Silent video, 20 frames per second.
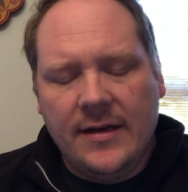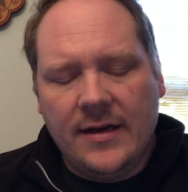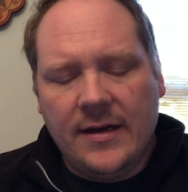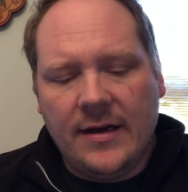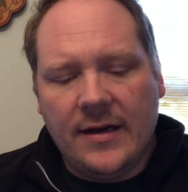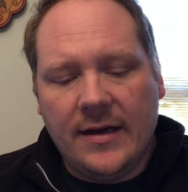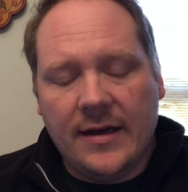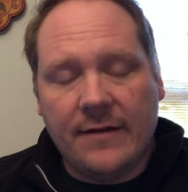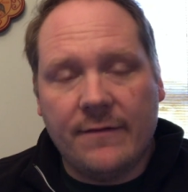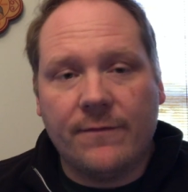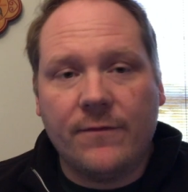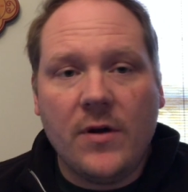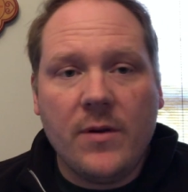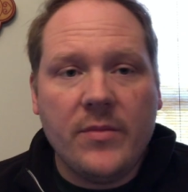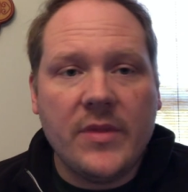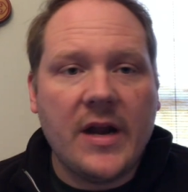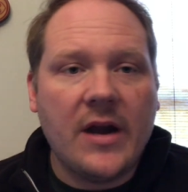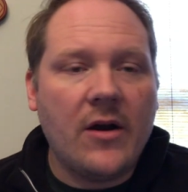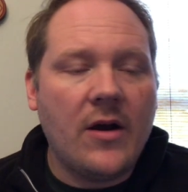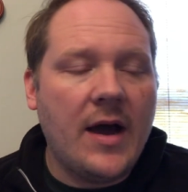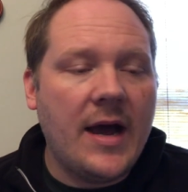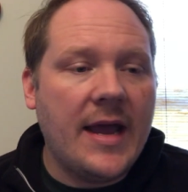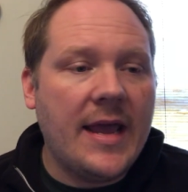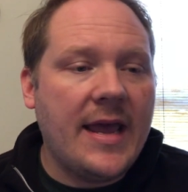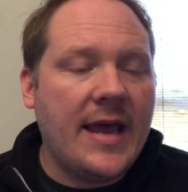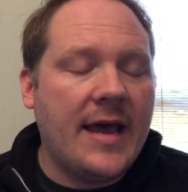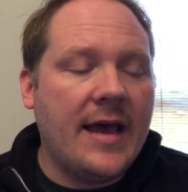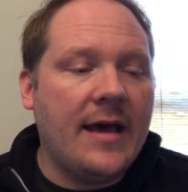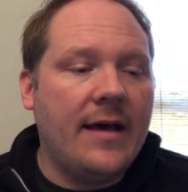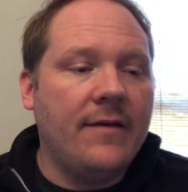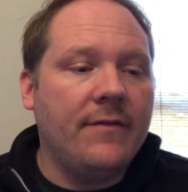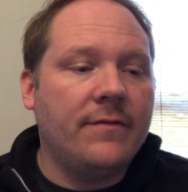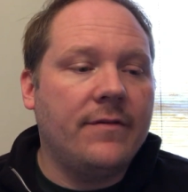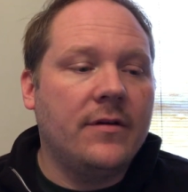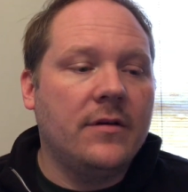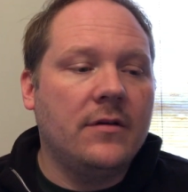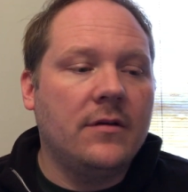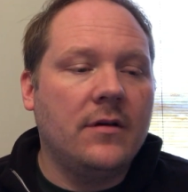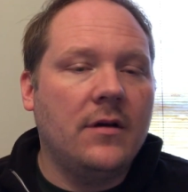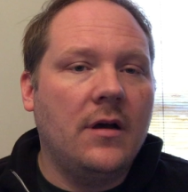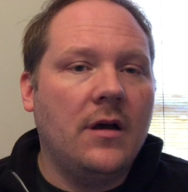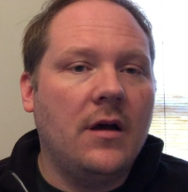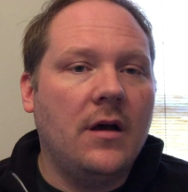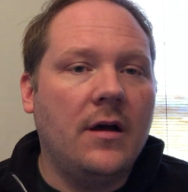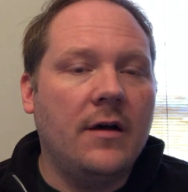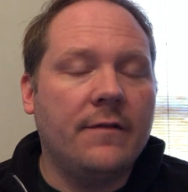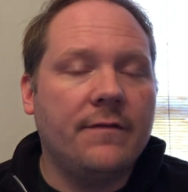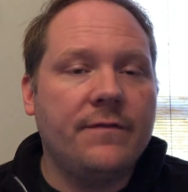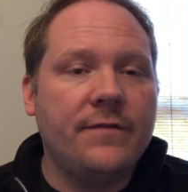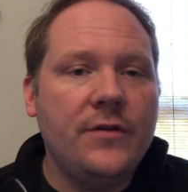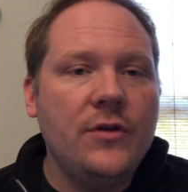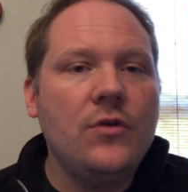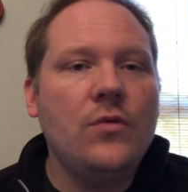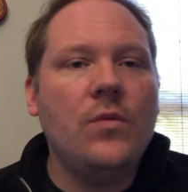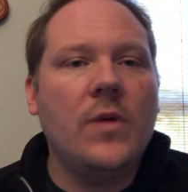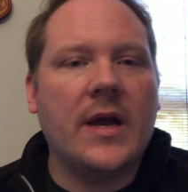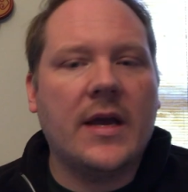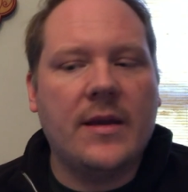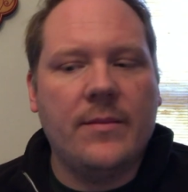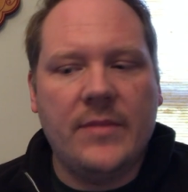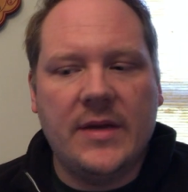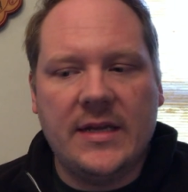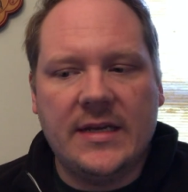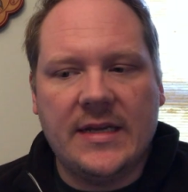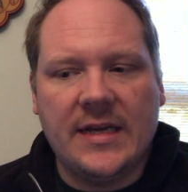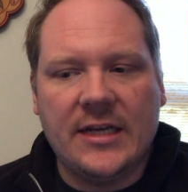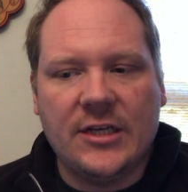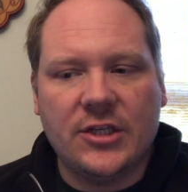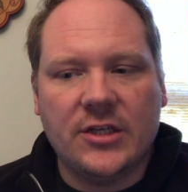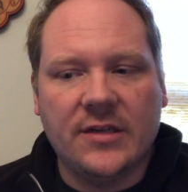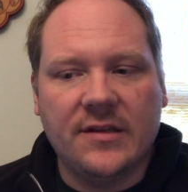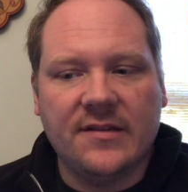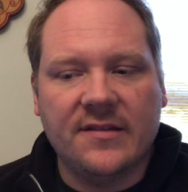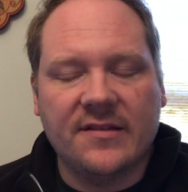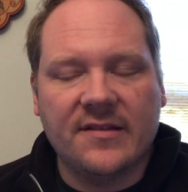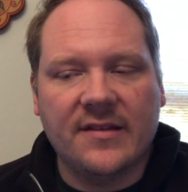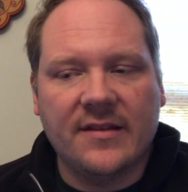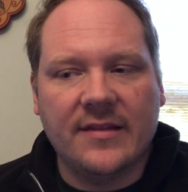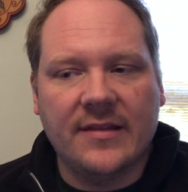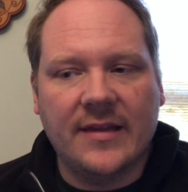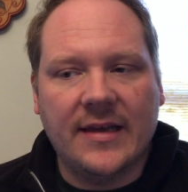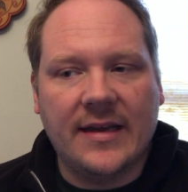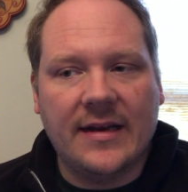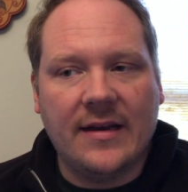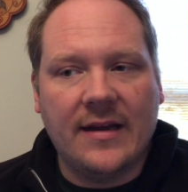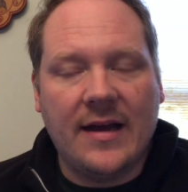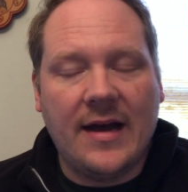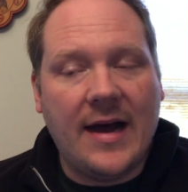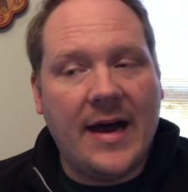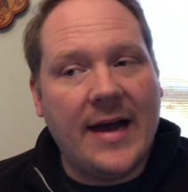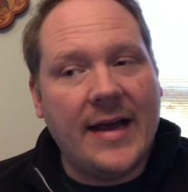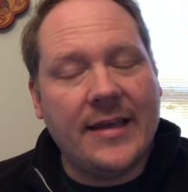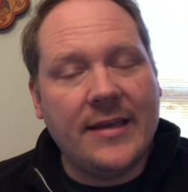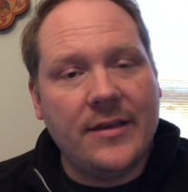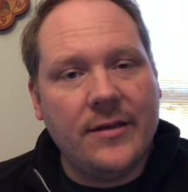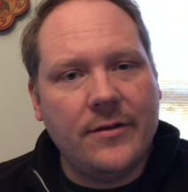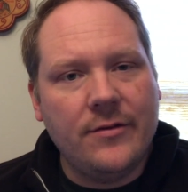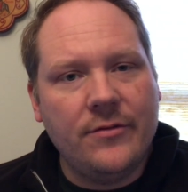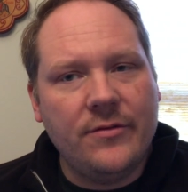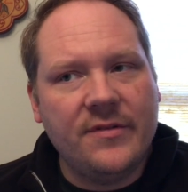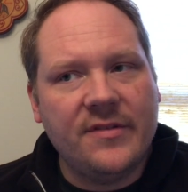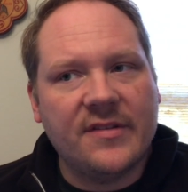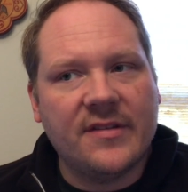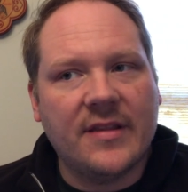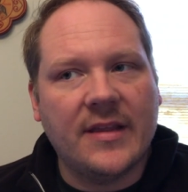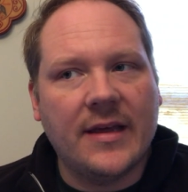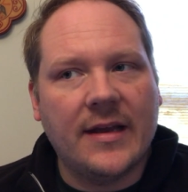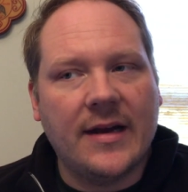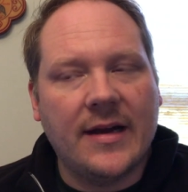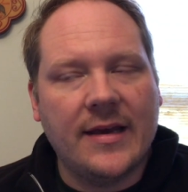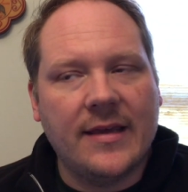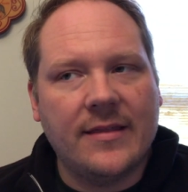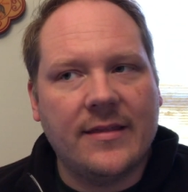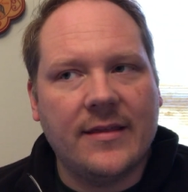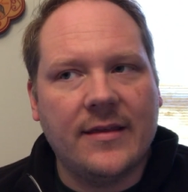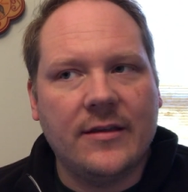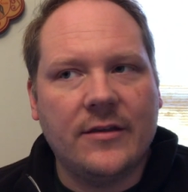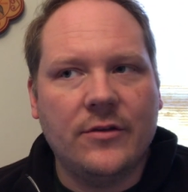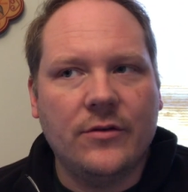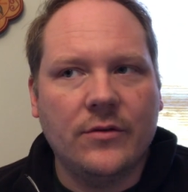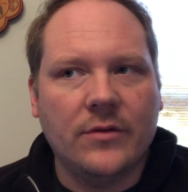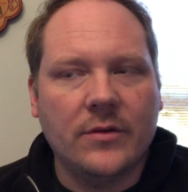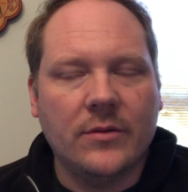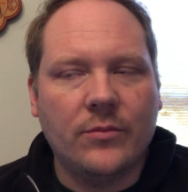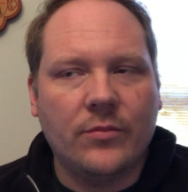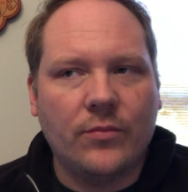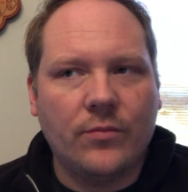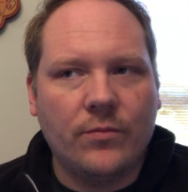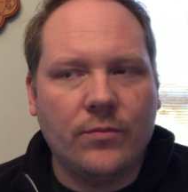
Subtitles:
And from there, I have a few recommendations that I use that I think you could